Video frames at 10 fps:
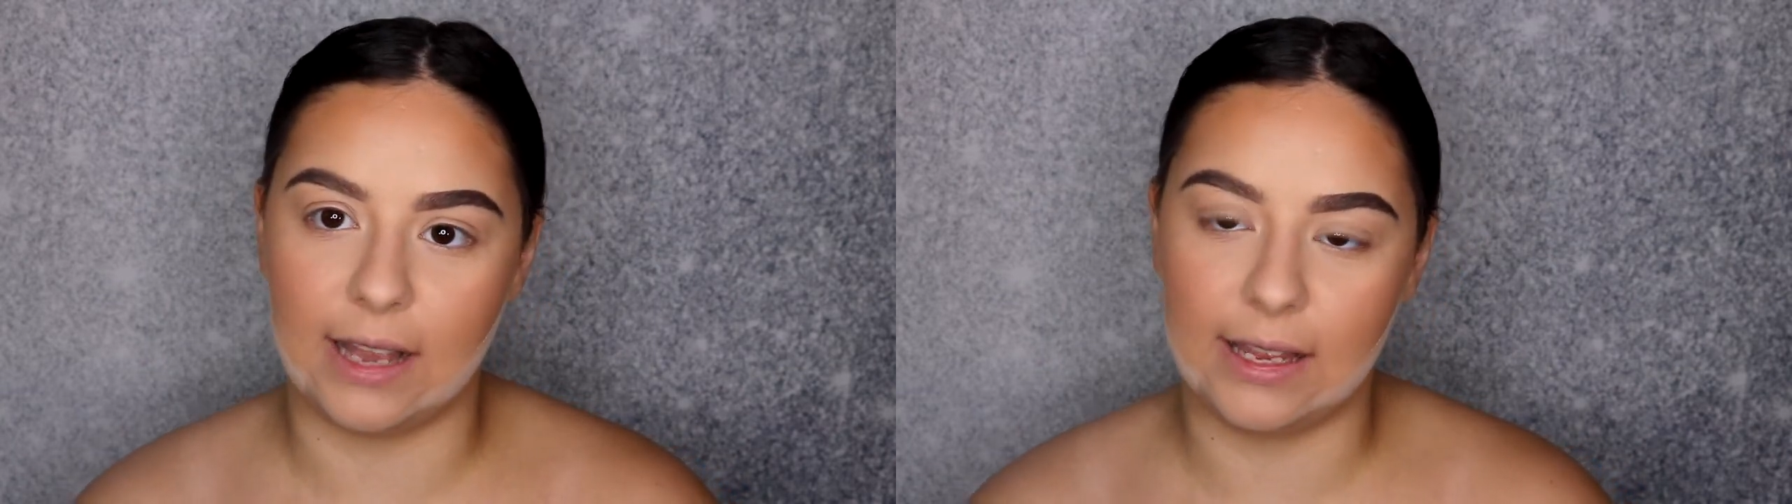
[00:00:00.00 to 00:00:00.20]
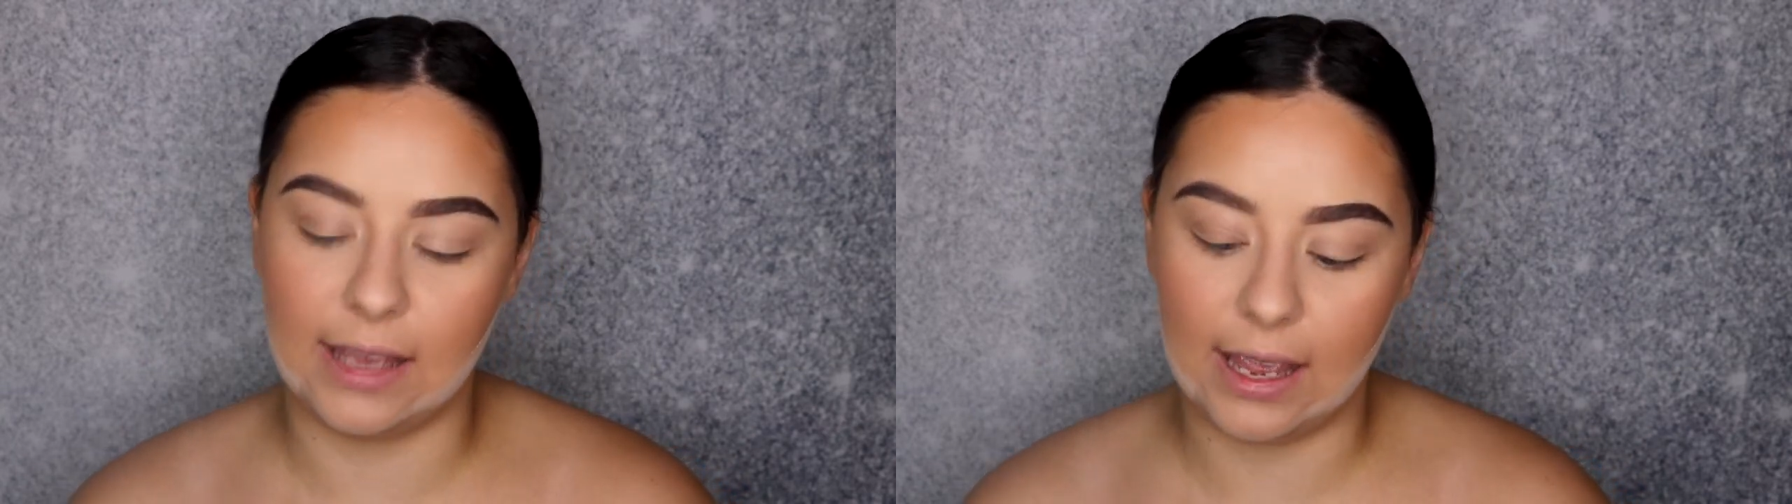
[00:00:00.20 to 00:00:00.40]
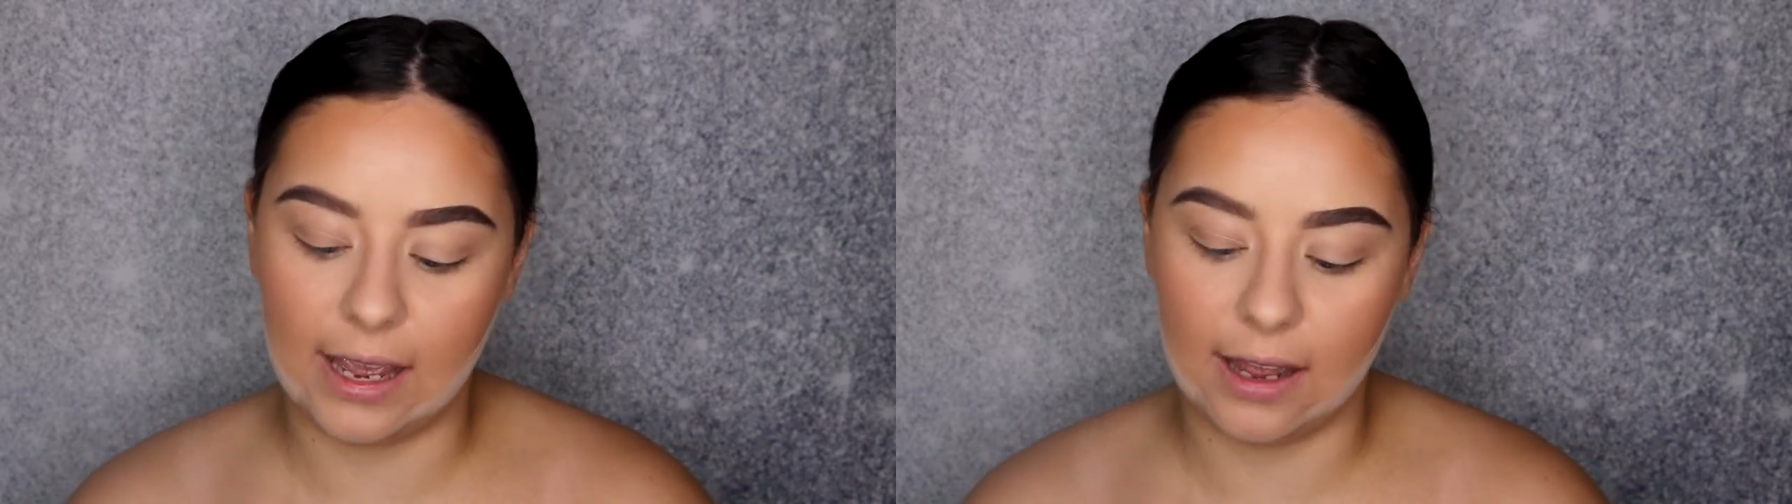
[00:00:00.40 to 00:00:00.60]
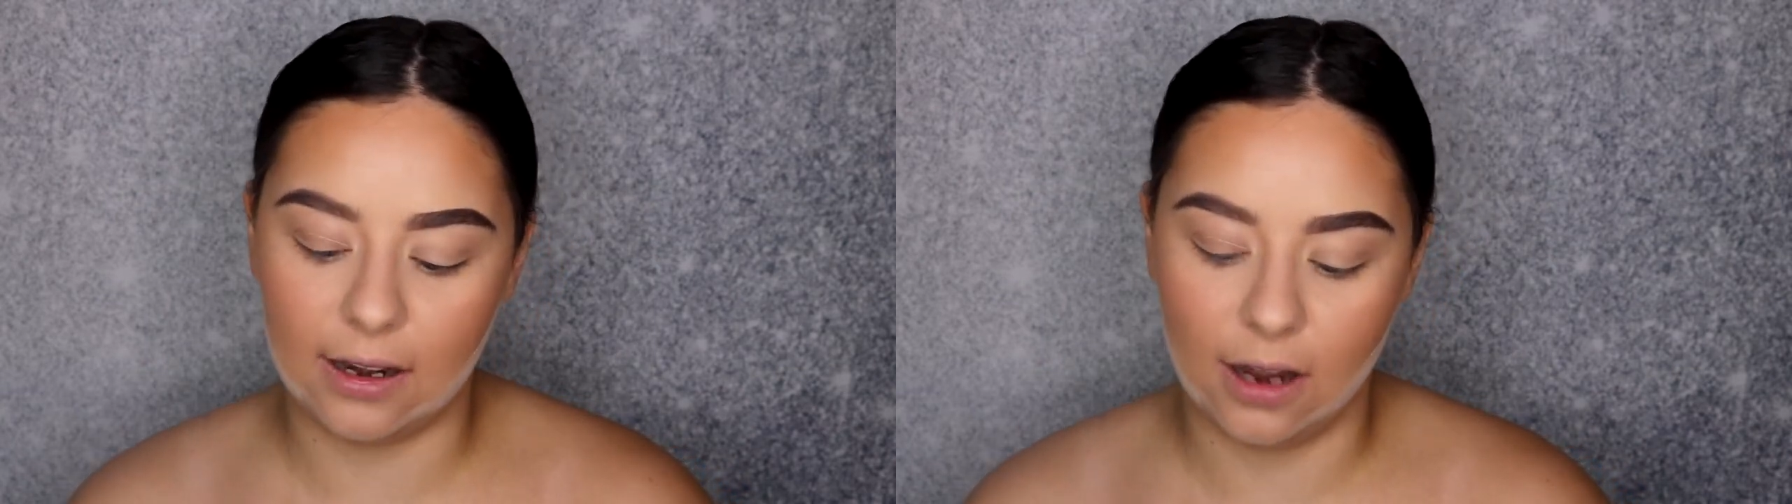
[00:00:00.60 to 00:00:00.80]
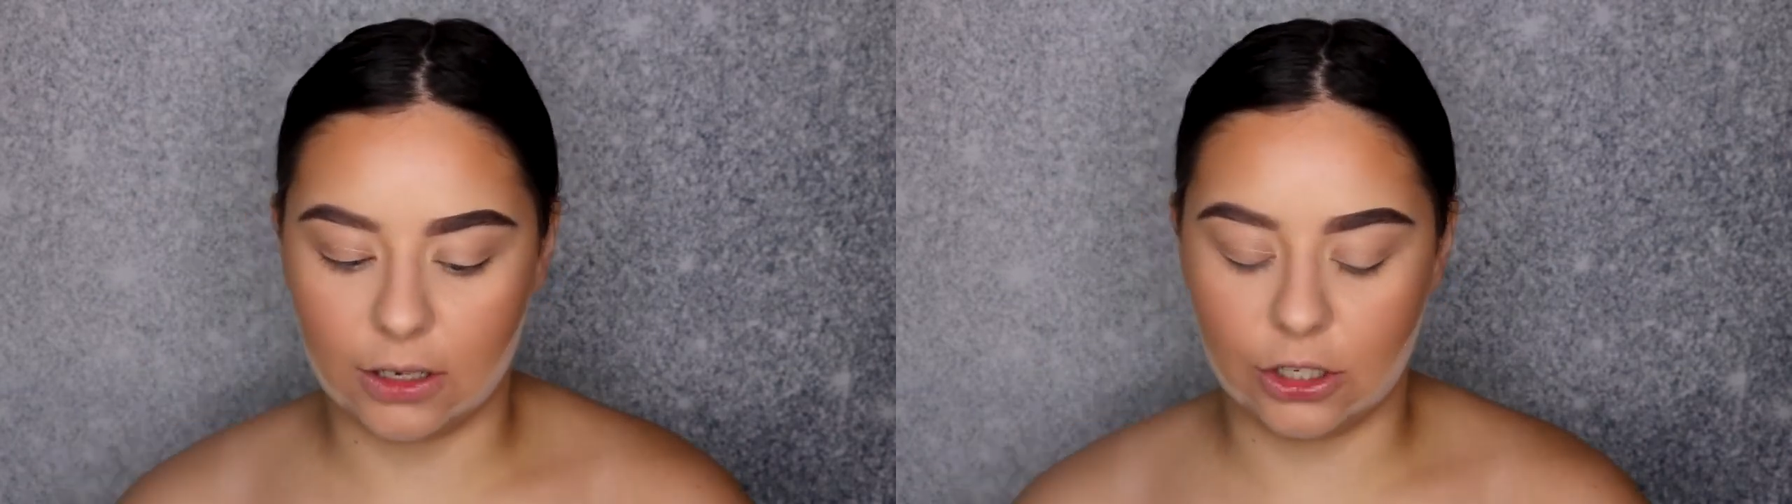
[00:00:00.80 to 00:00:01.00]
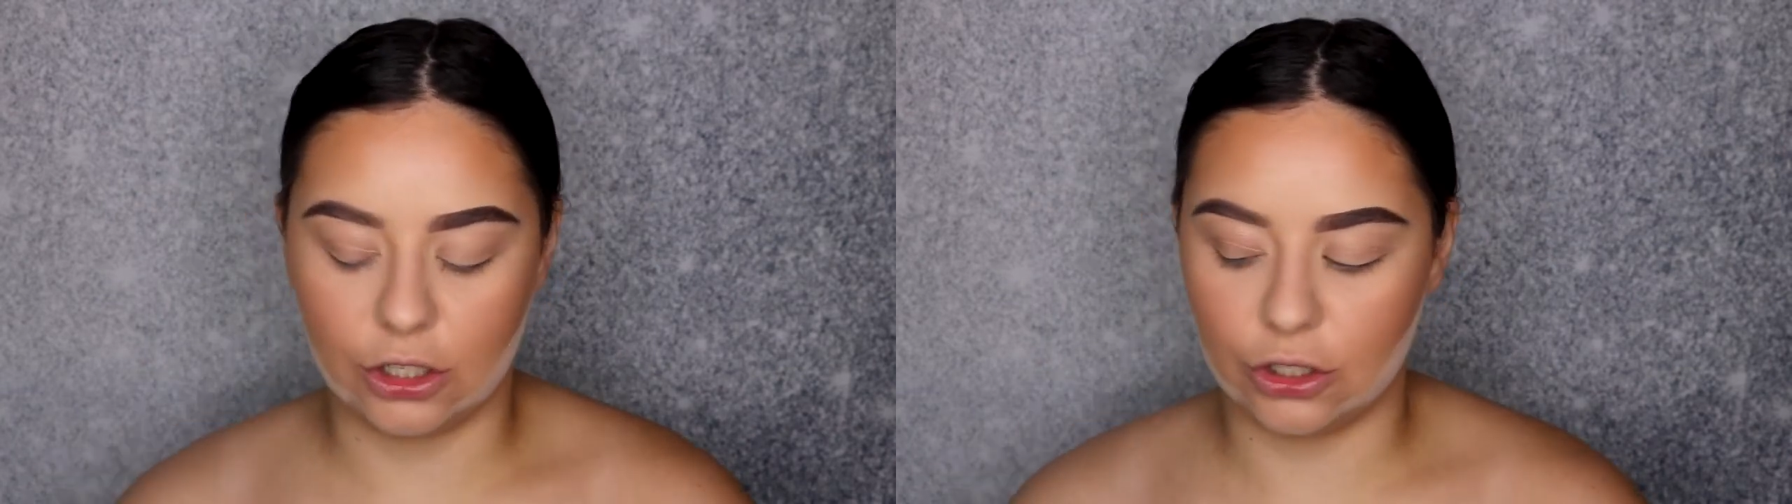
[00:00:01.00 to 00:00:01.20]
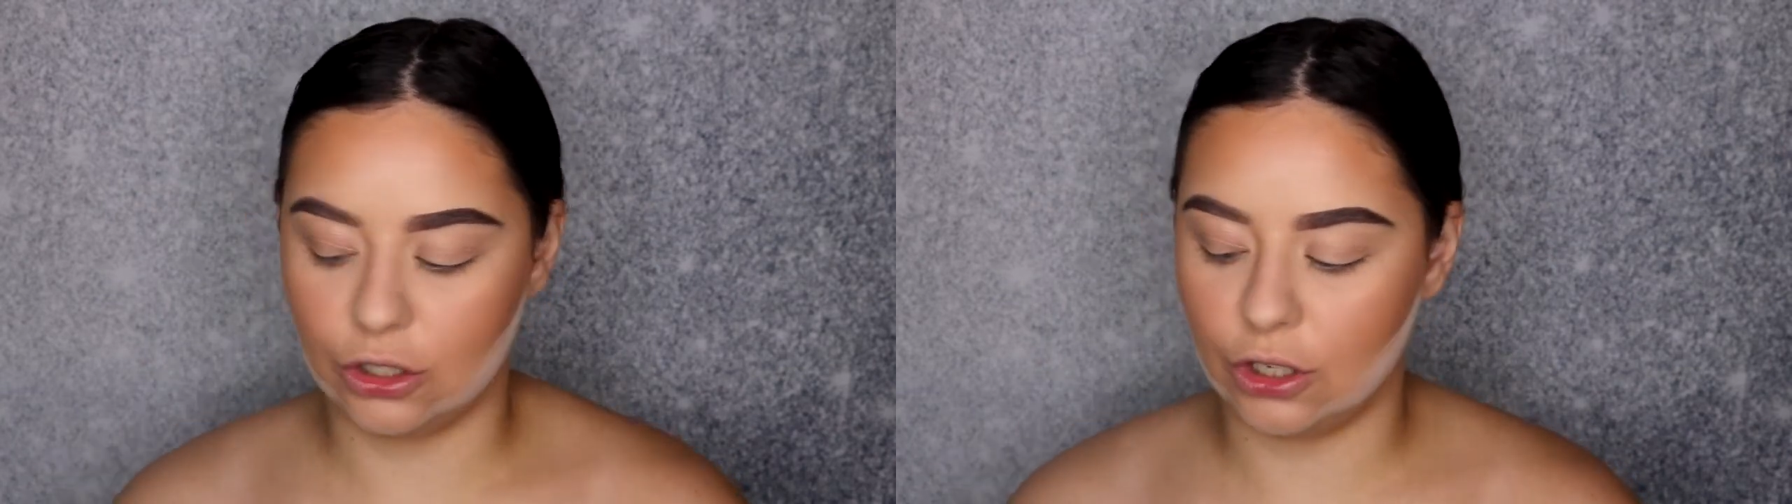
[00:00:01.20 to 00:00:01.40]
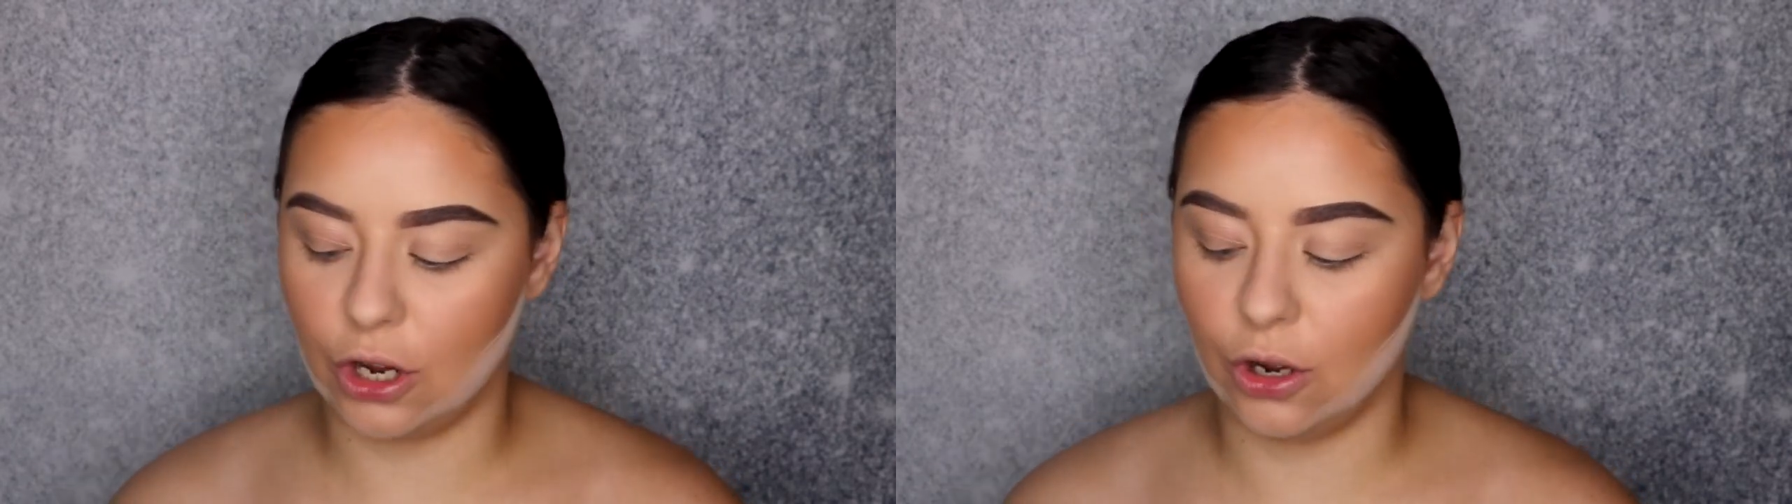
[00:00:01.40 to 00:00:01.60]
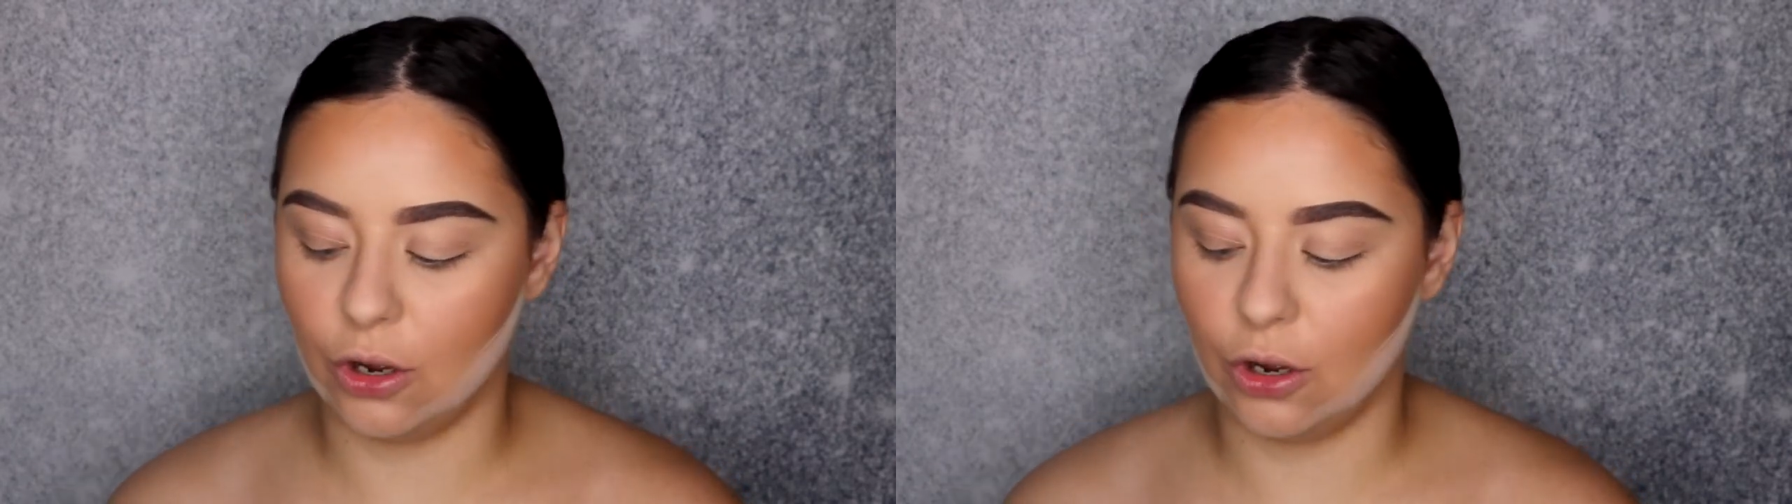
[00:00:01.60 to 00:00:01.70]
I can so